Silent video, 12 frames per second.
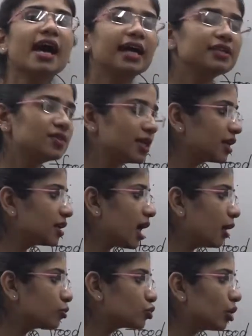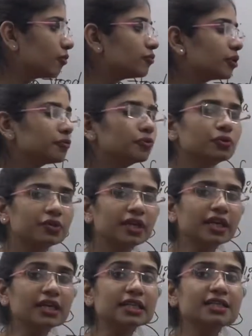and taking out of the food
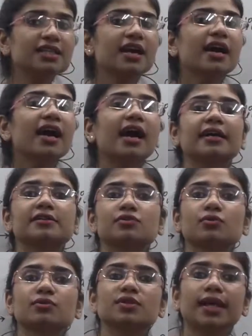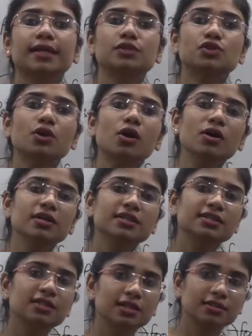is
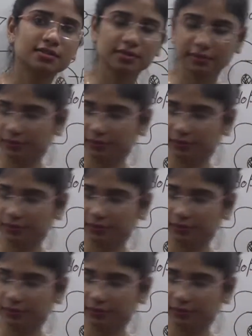exocytosis.